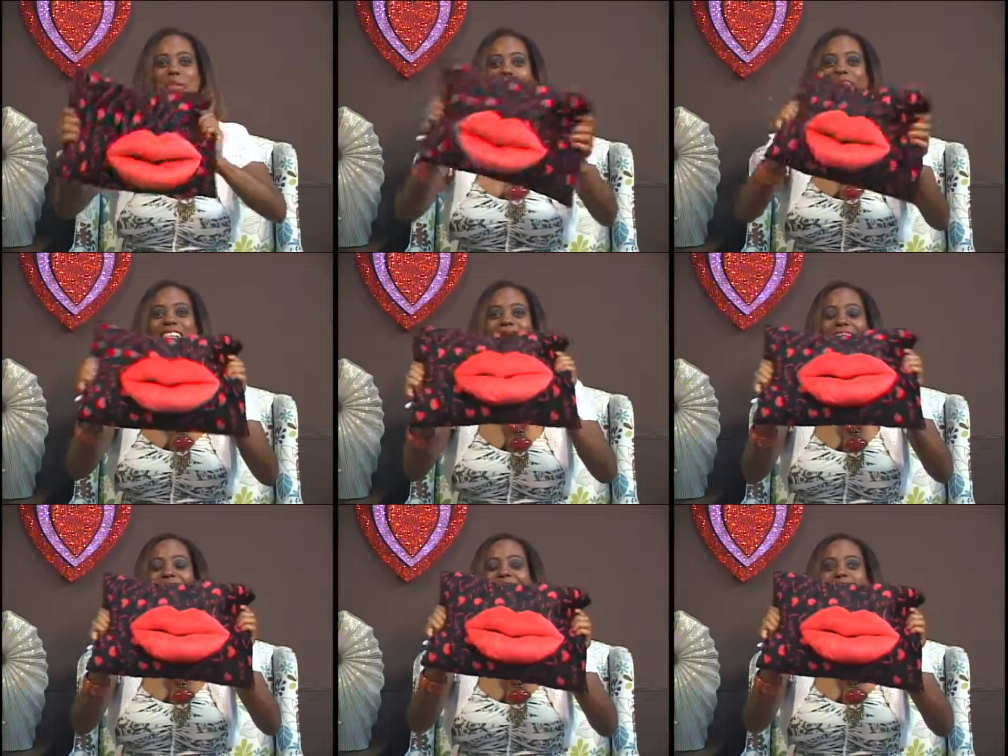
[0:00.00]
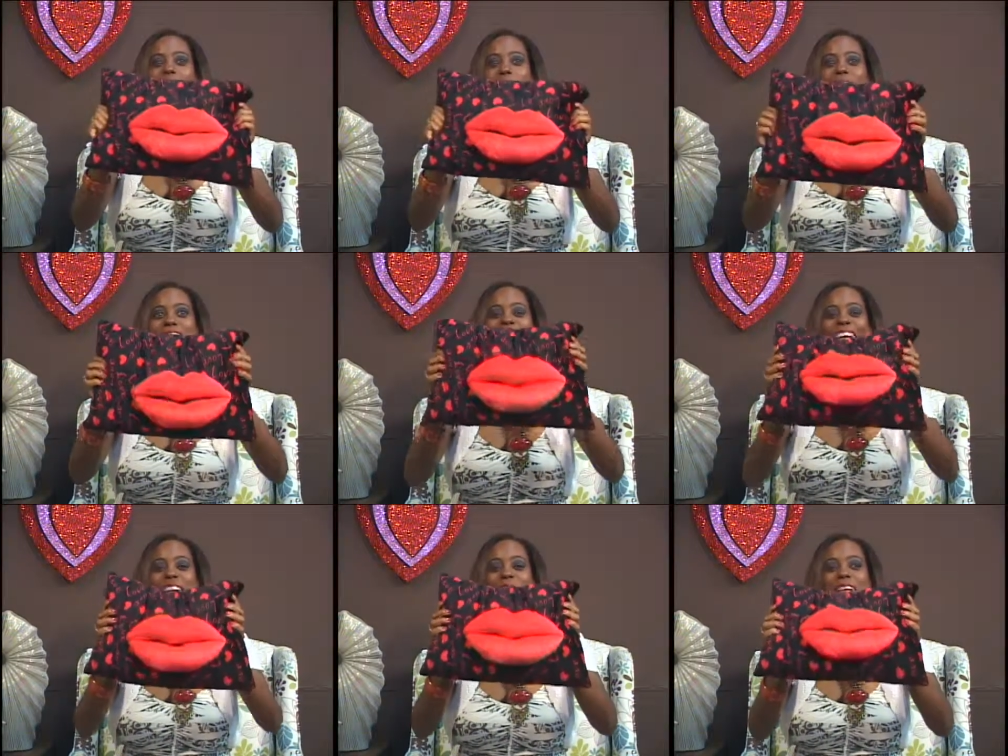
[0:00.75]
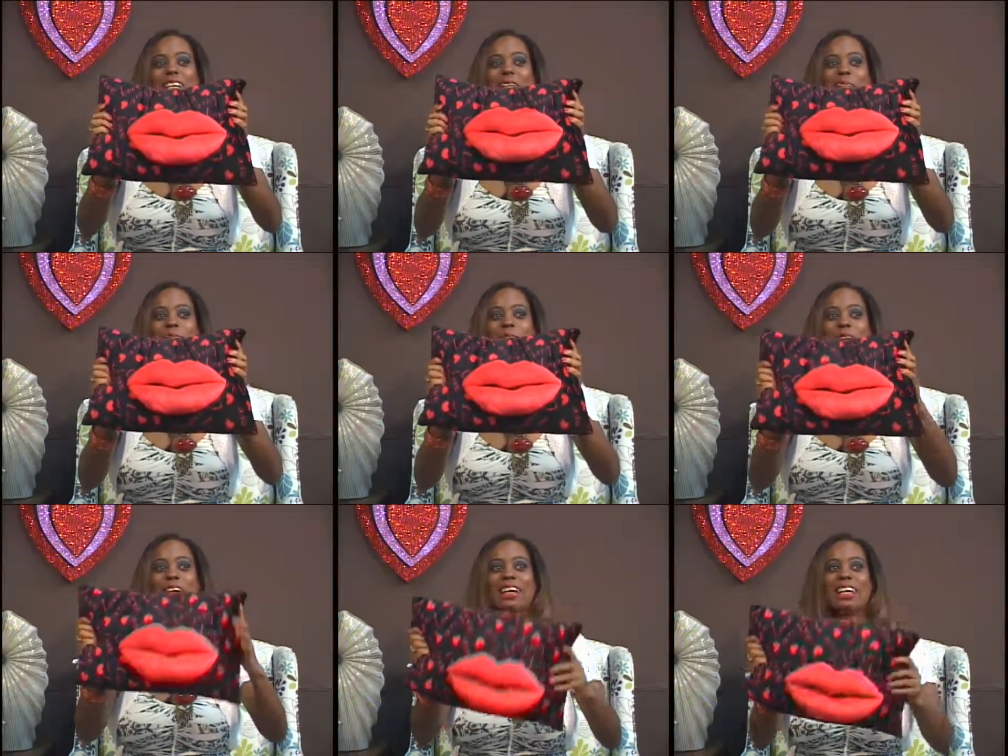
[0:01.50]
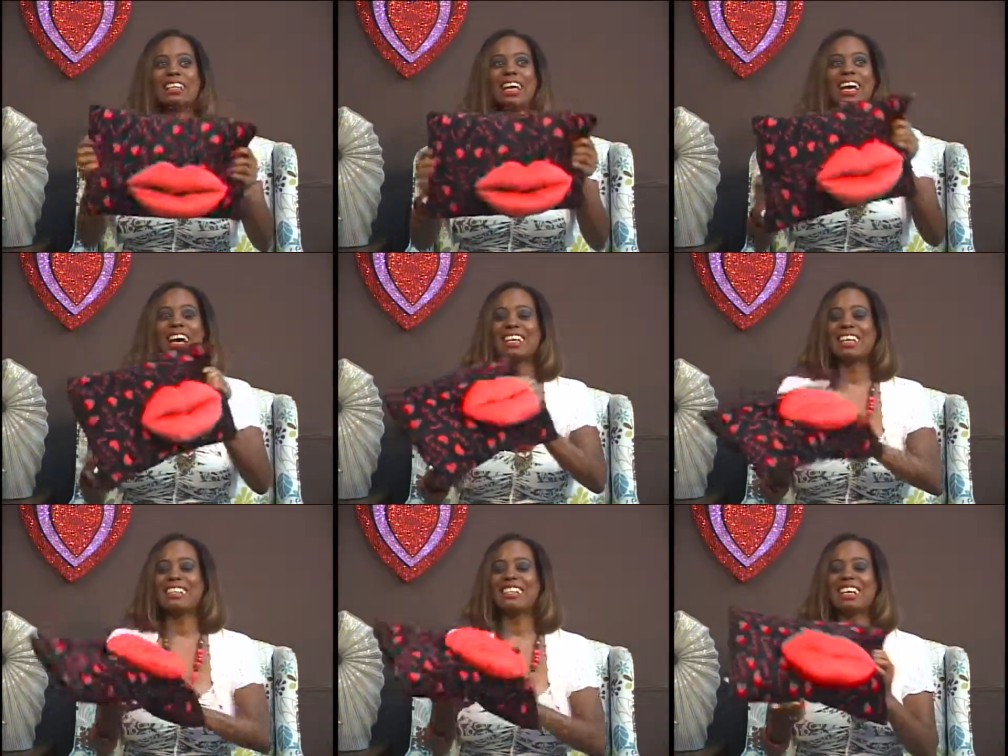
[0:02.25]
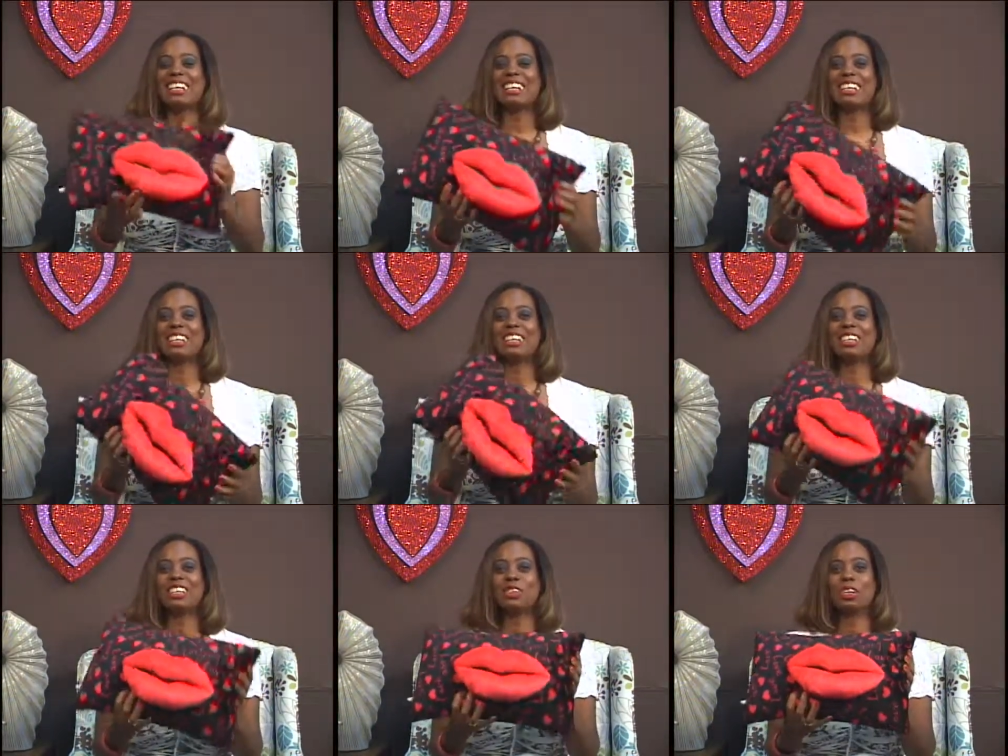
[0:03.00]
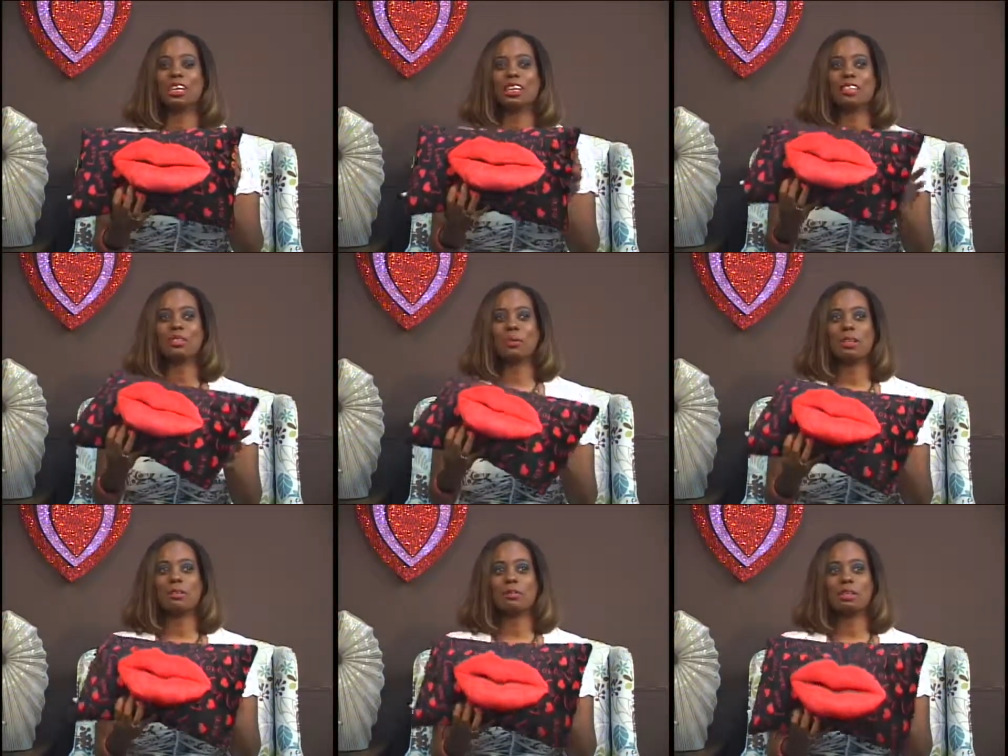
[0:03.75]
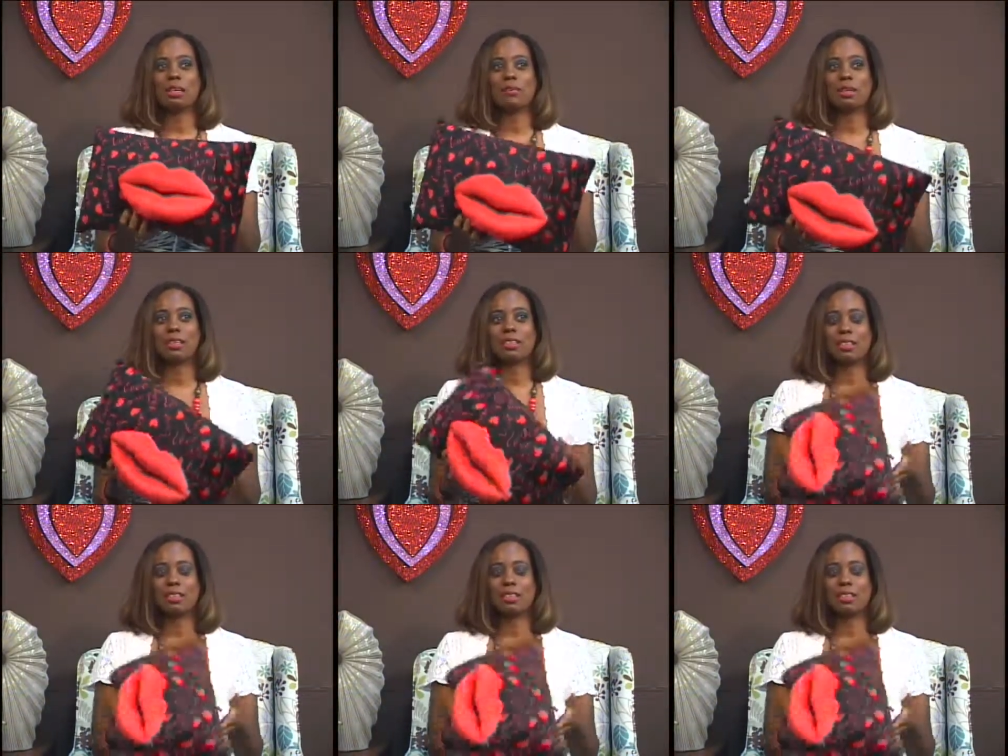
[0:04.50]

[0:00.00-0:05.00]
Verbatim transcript: Valentine's, everybody. Getting ready for it. And as I said earlier, you could get these wonderful gimmicks